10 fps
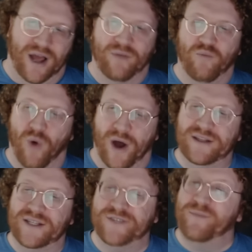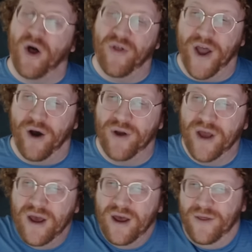One small note.
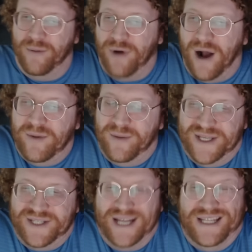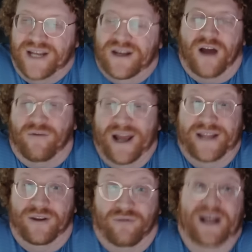The problem is they did not
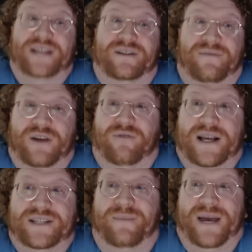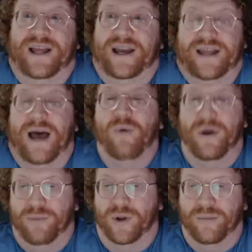write the rest of their resume like that
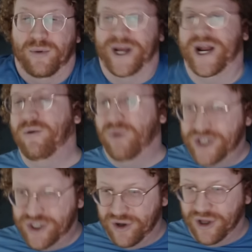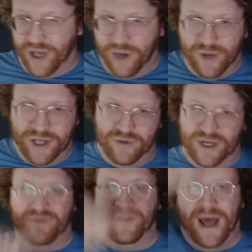one bullet point. I want you to look at what you
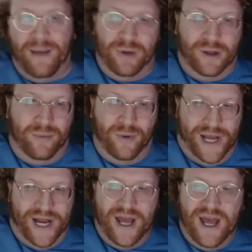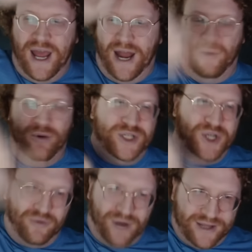did for that bullet point, and I want you
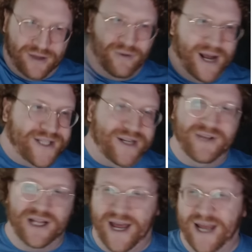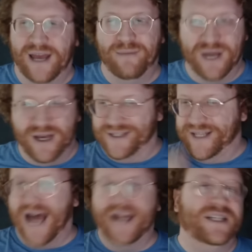to write the rest of it like it, because
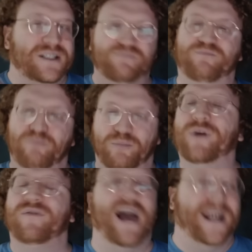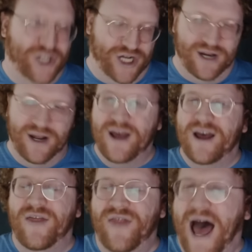that is perfection.
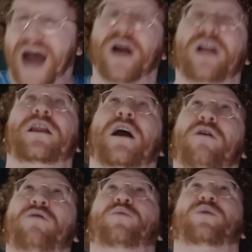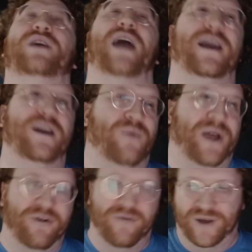That alone will get you
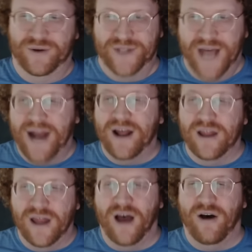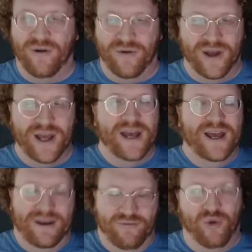interviews. That alone
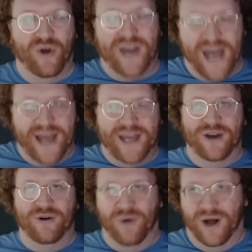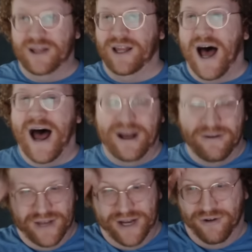will get you a lot
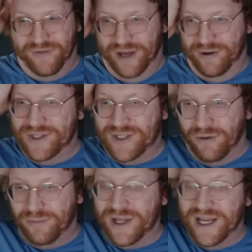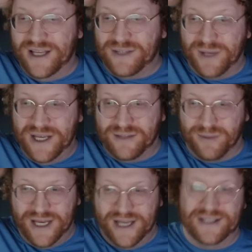of interviews. So please,
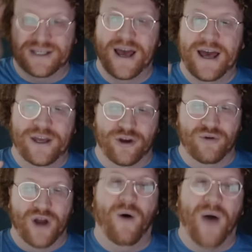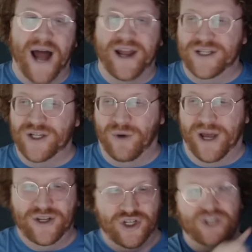you know how to do
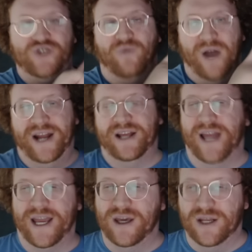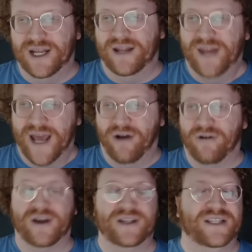it. Just write it like you did there,
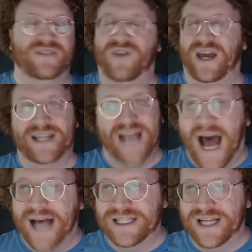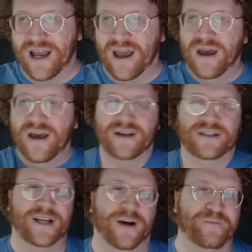because it's fantastic.
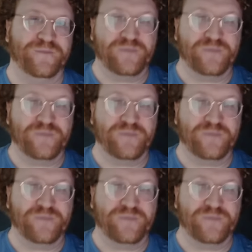So